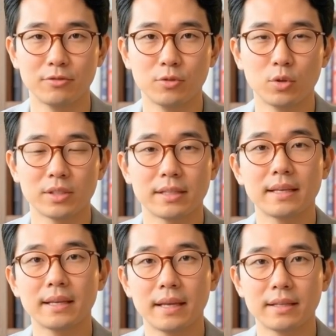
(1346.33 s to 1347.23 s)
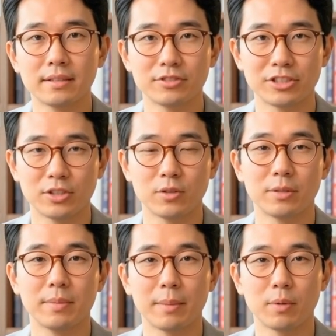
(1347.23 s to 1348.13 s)
Fourth, the physical
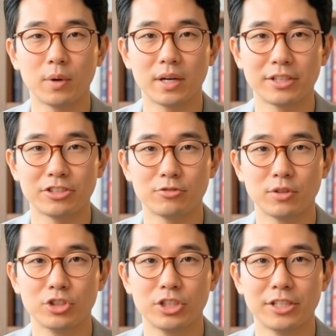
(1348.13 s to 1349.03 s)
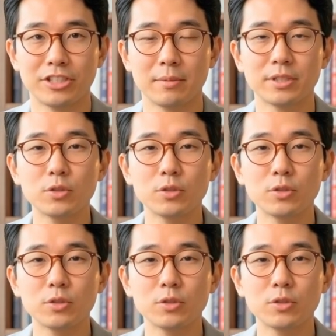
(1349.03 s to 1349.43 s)
and paper markets diverging is something